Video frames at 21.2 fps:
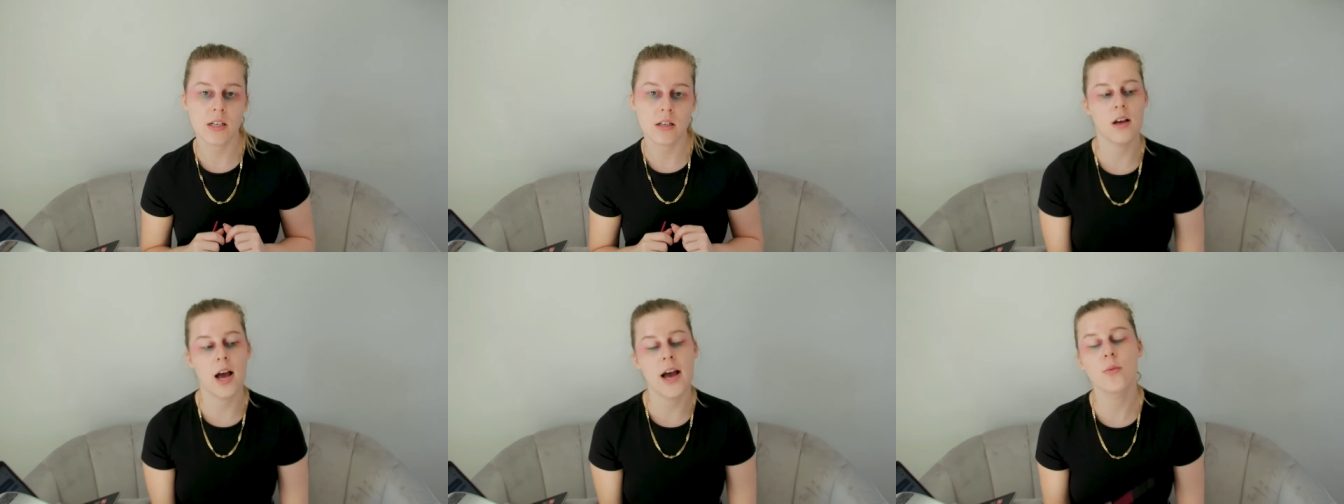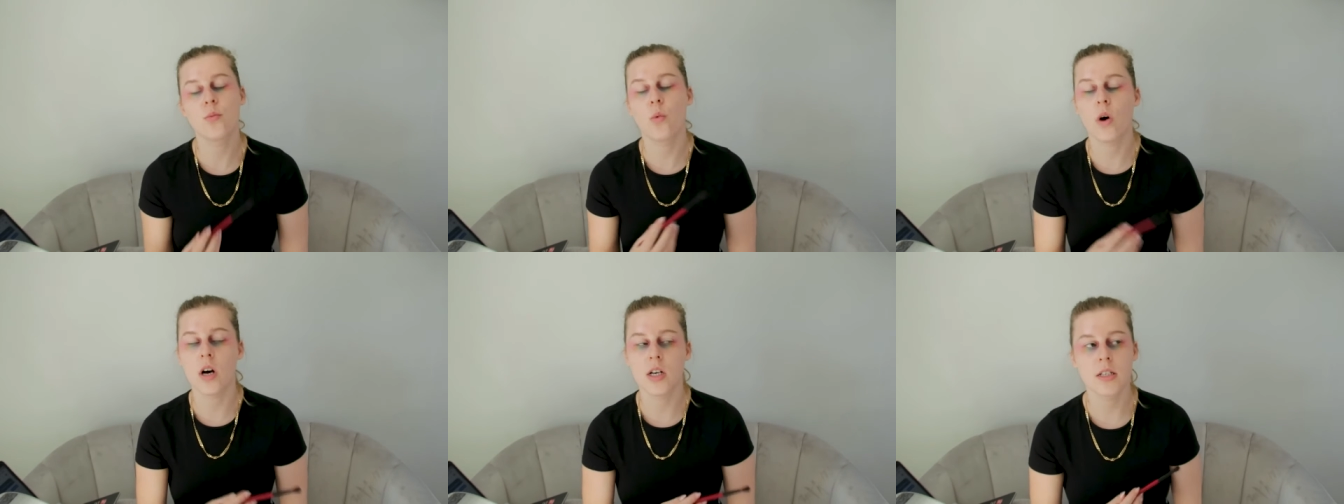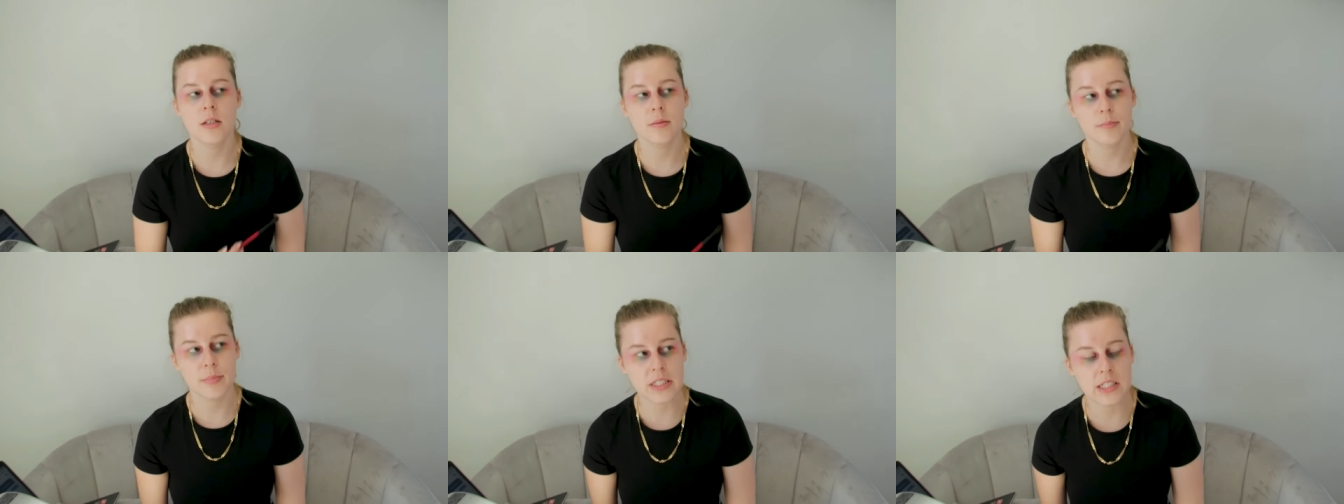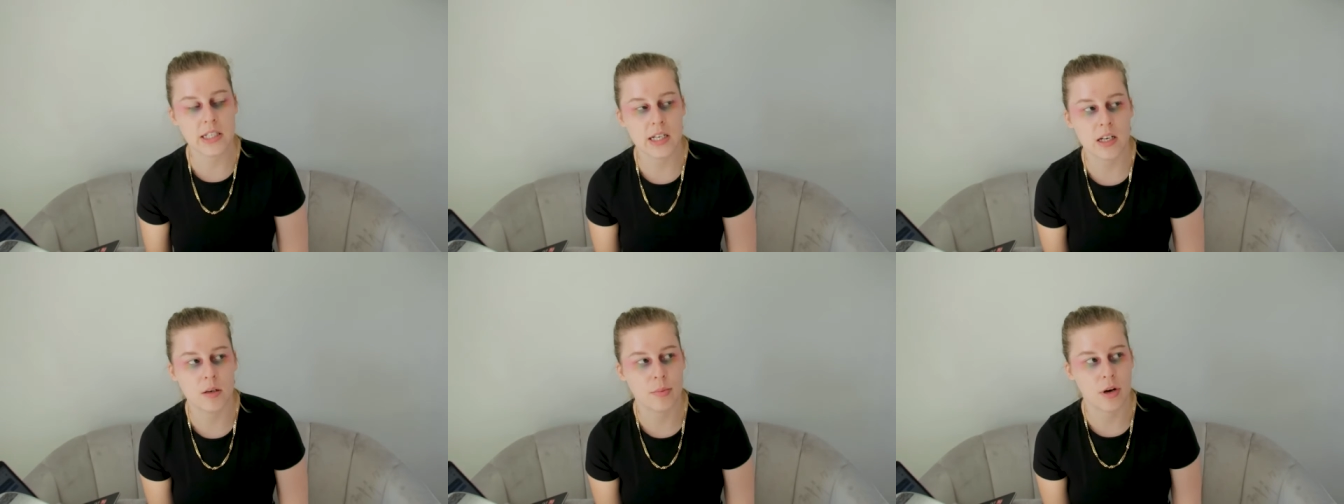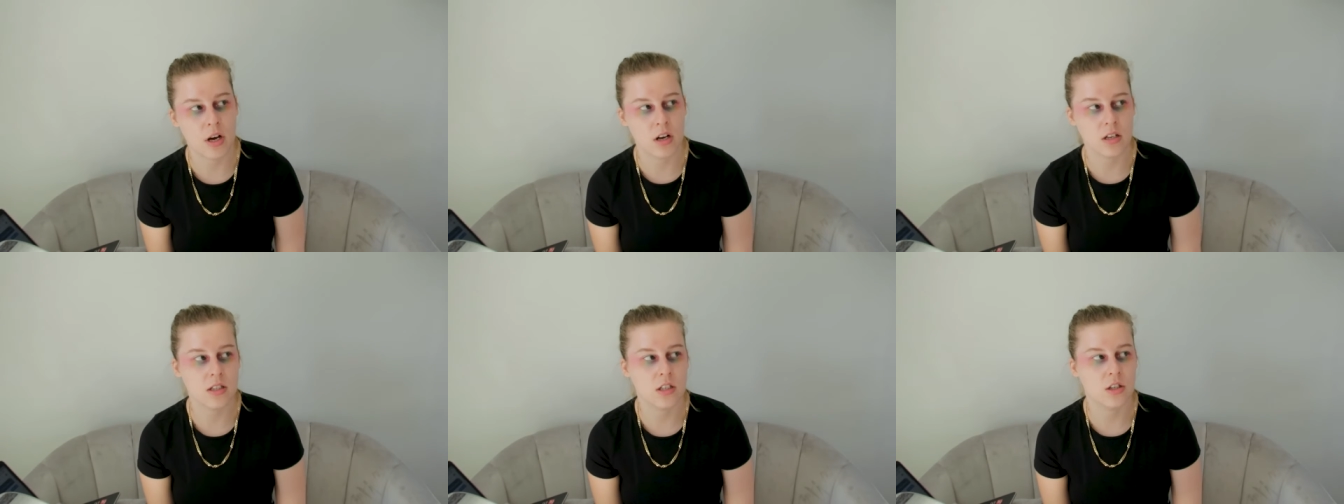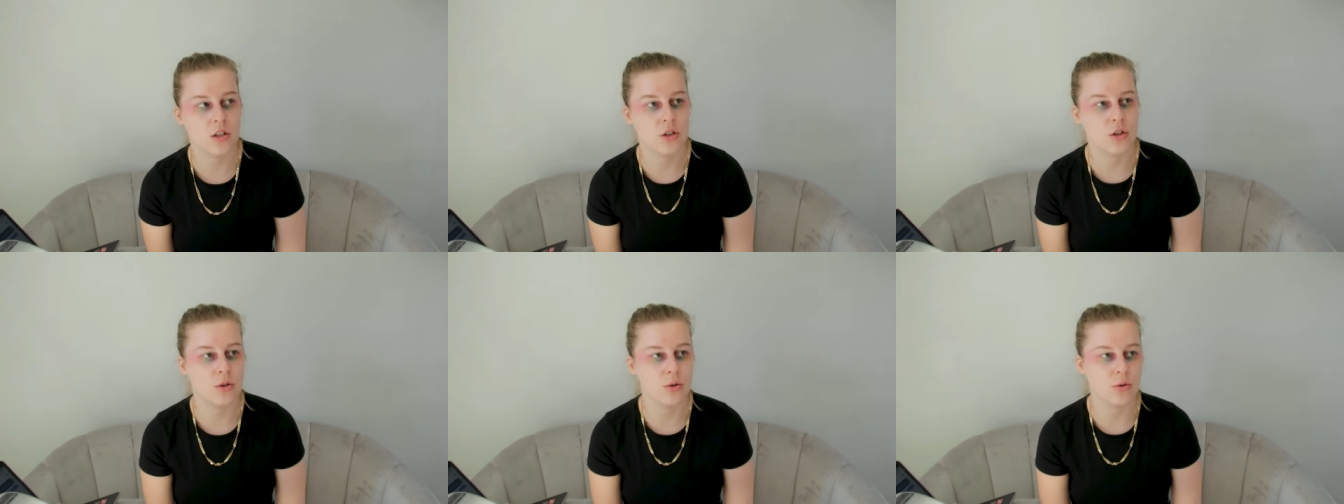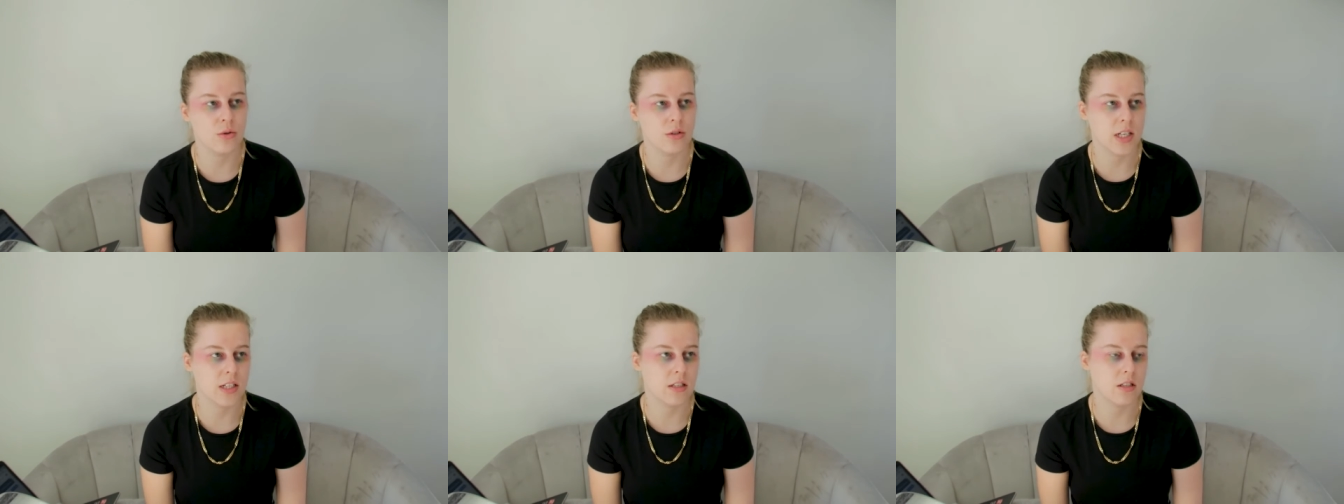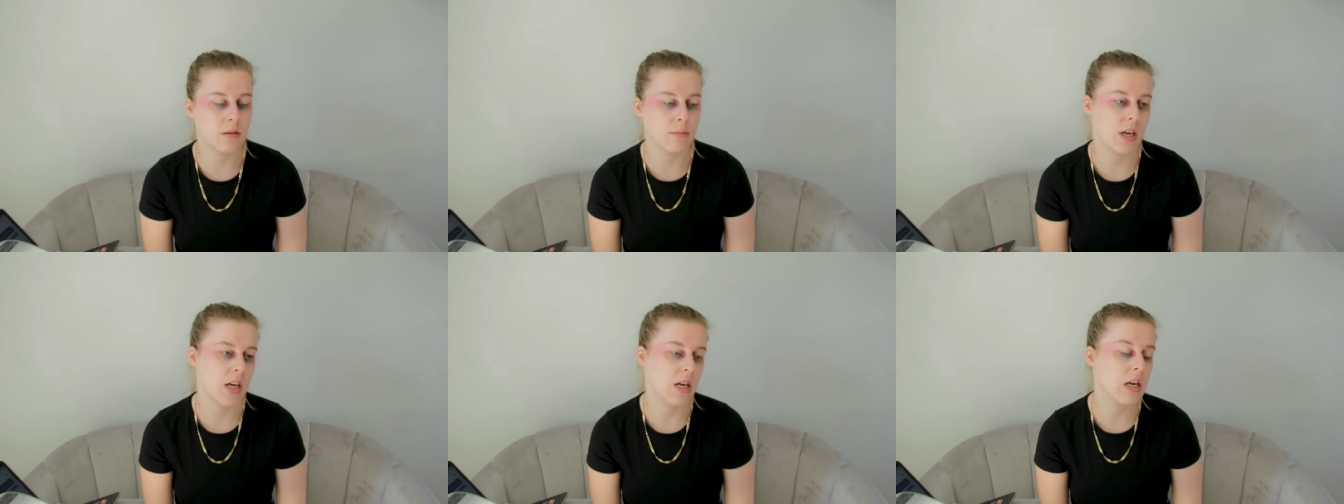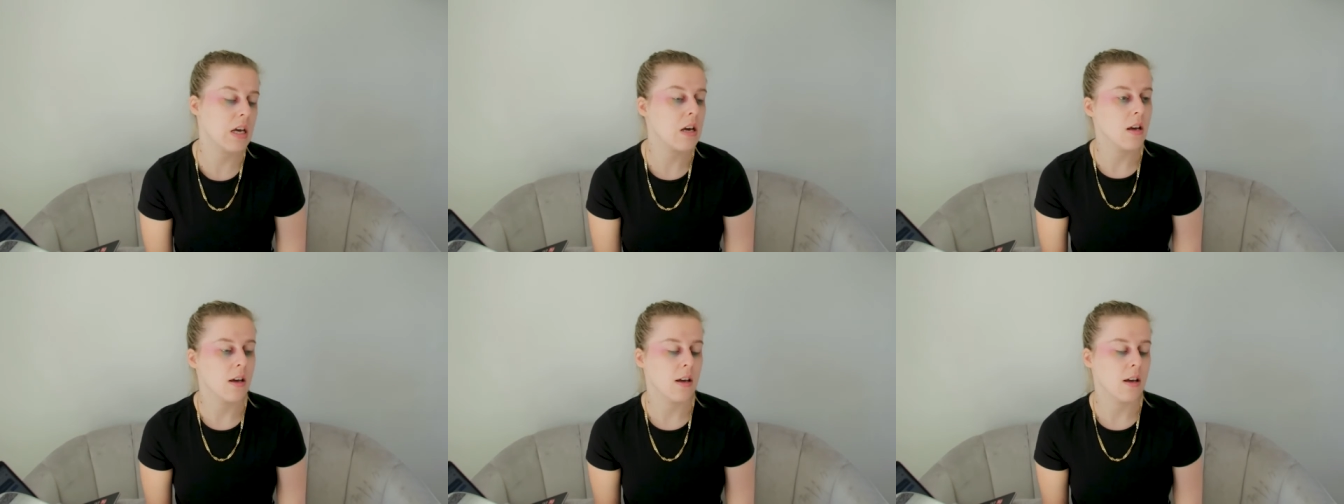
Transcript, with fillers: I had one particular person who said to me